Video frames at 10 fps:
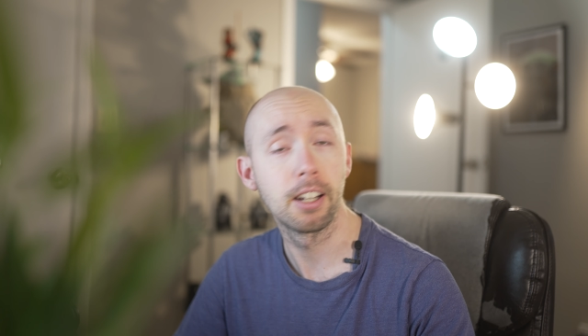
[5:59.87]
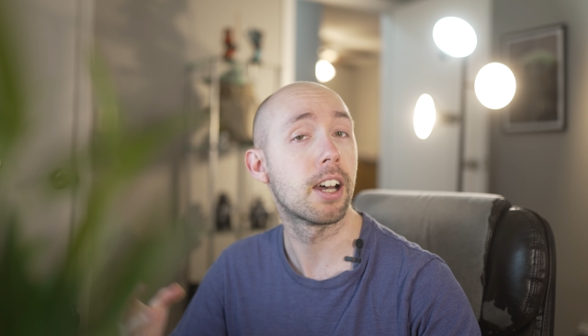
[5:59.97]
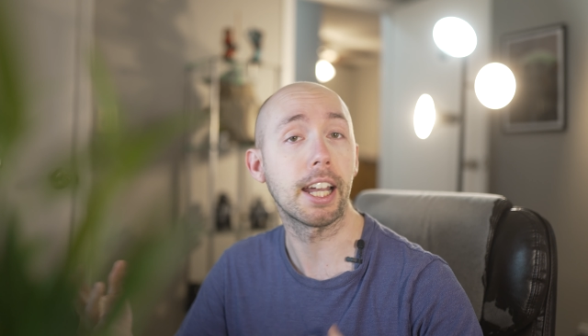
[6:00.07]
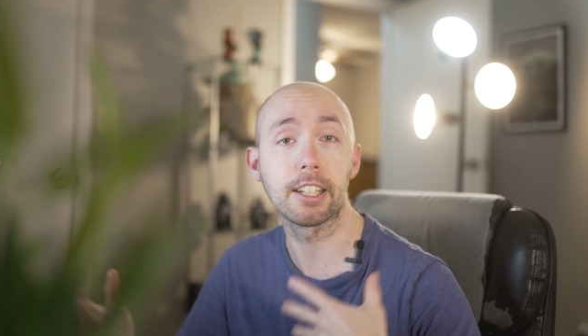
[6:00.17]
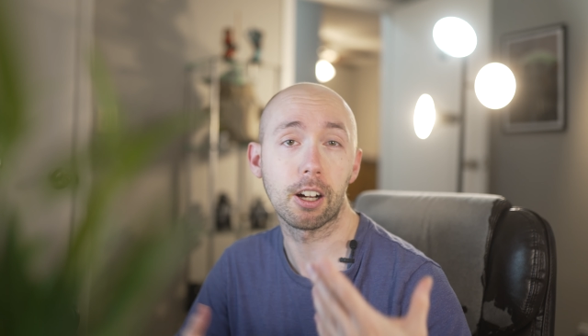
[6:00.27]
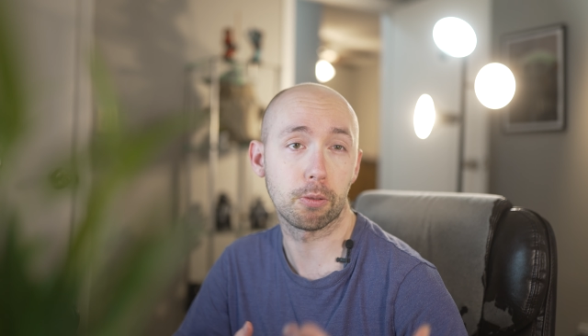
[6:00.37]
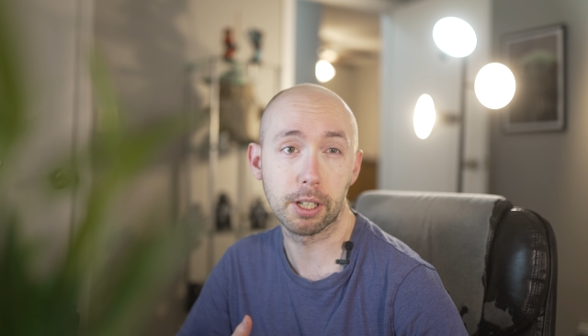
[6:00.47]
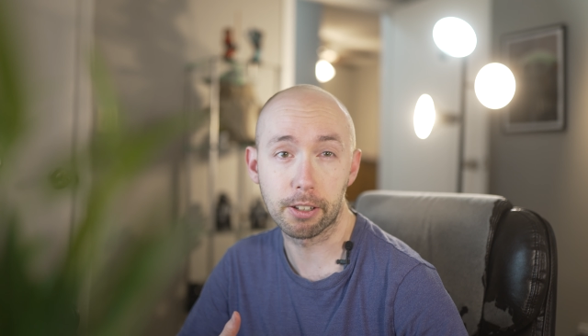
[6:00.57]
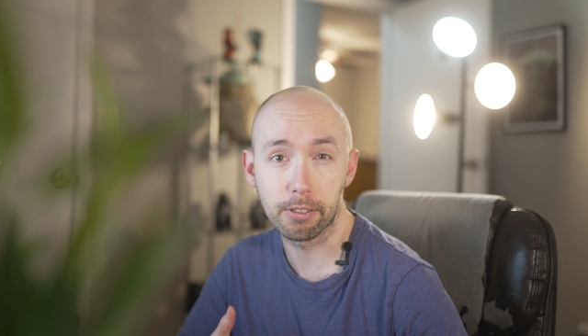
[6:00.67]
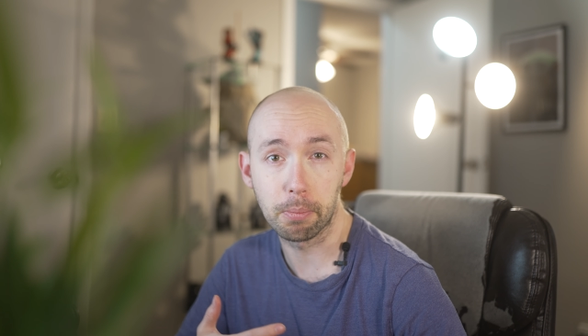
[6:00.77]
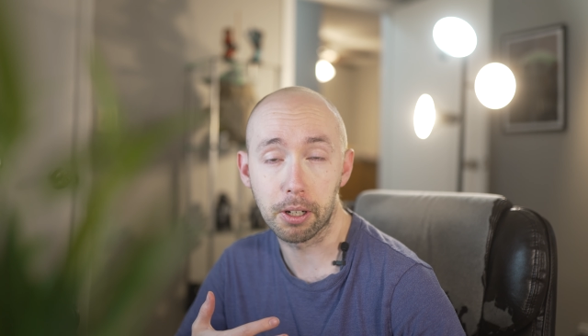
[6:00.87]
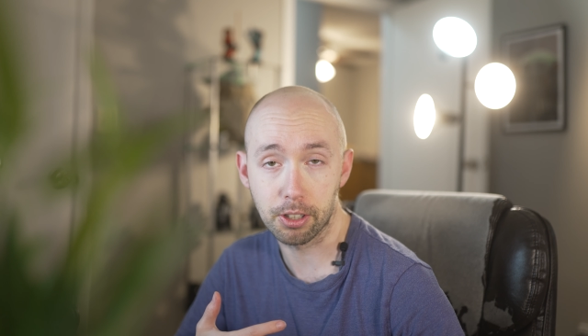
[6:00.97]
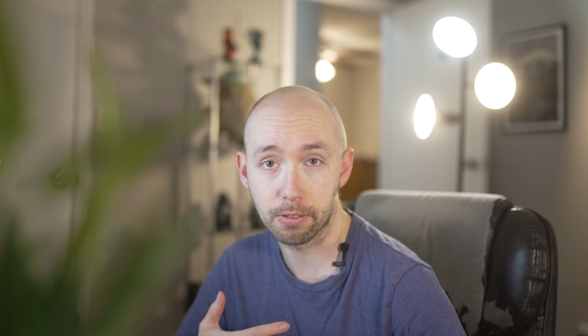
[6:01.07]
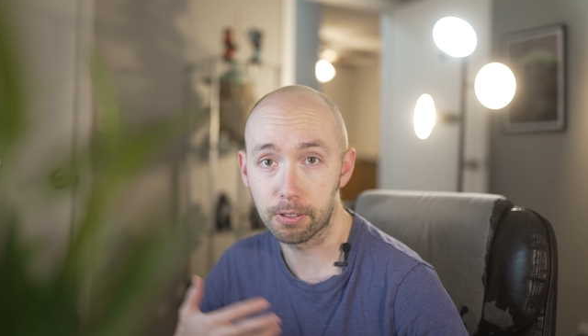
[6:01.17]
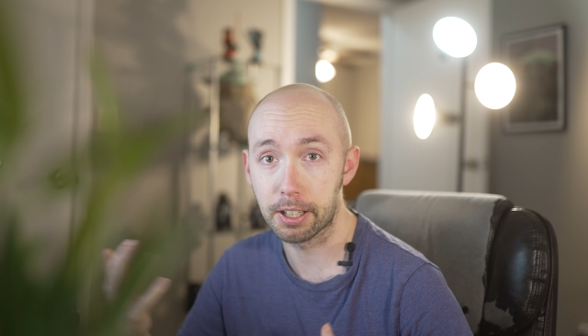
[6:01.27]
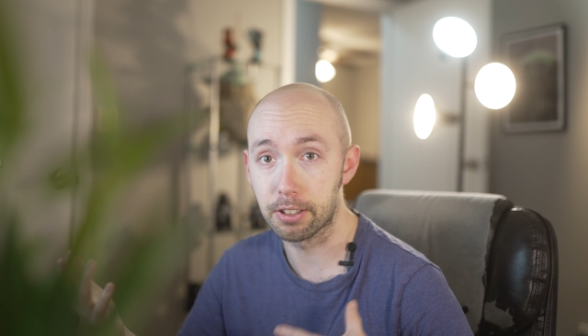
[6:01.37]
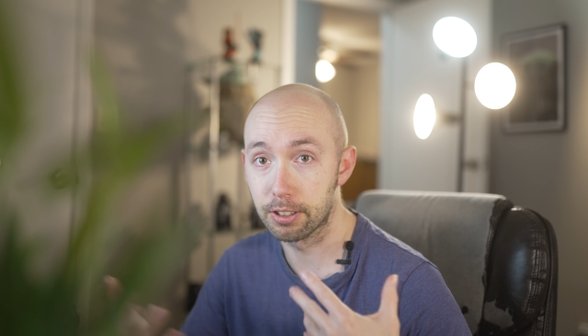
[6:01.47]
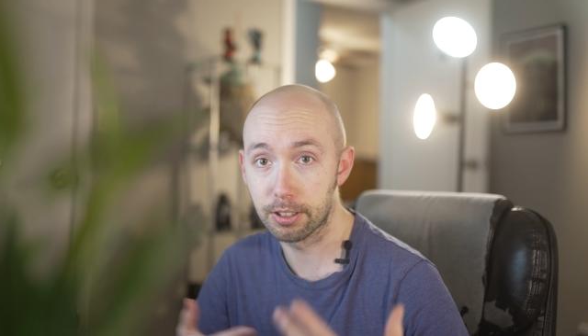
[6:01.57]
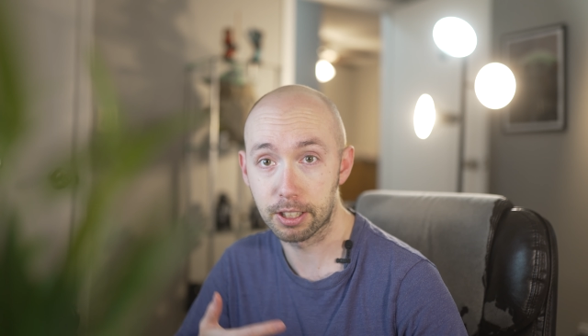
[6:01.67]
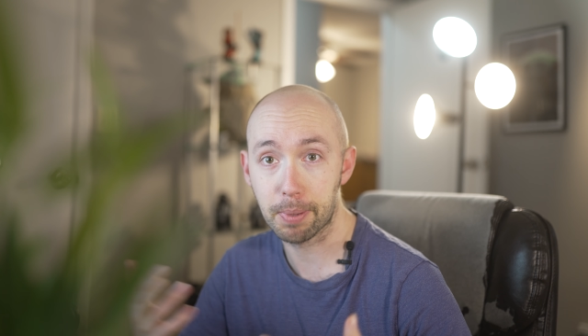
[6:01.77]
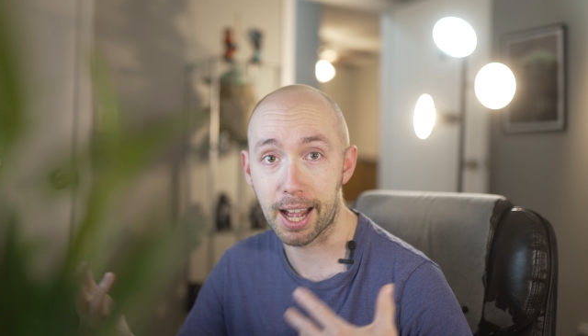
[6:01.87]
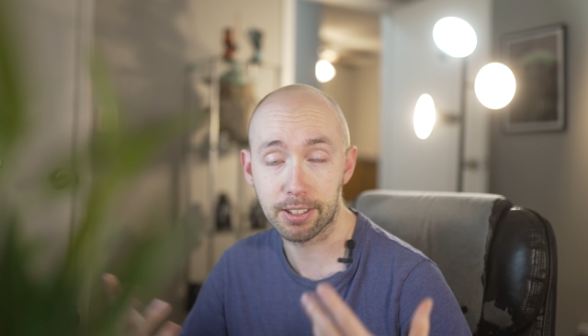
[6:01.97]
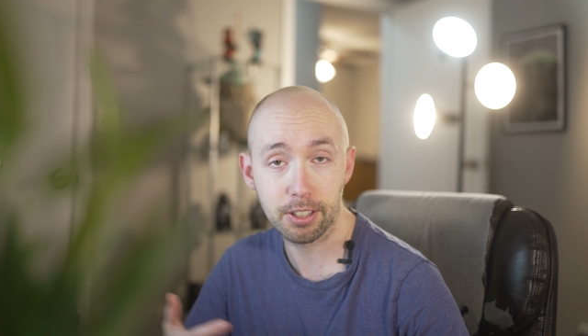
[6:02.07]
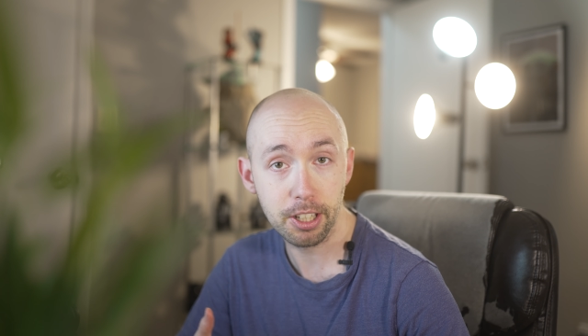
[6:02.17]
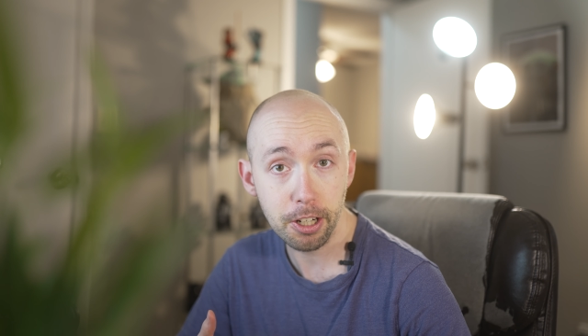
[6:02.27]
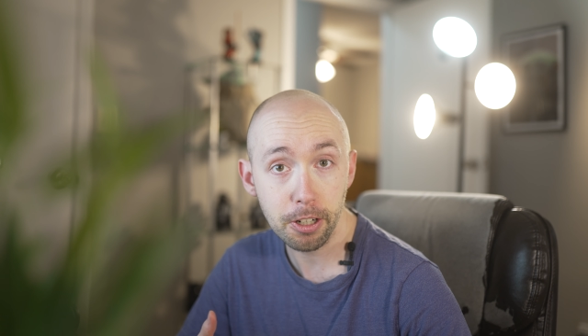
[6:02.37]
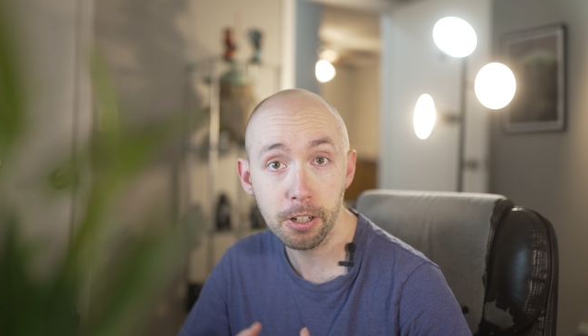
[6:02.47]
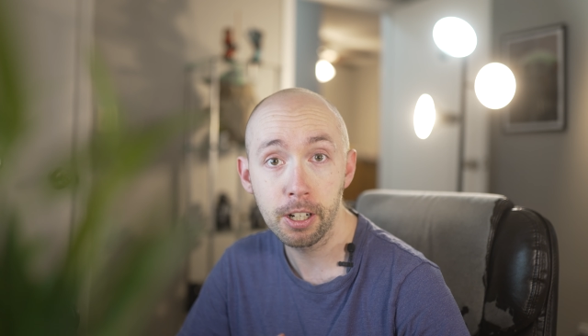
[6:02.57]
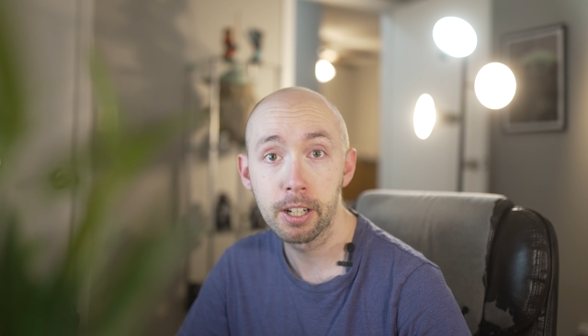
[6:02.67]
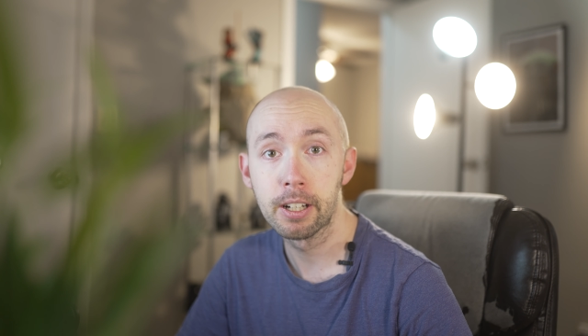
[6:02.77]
I got rid of a bunch of lenses this past year,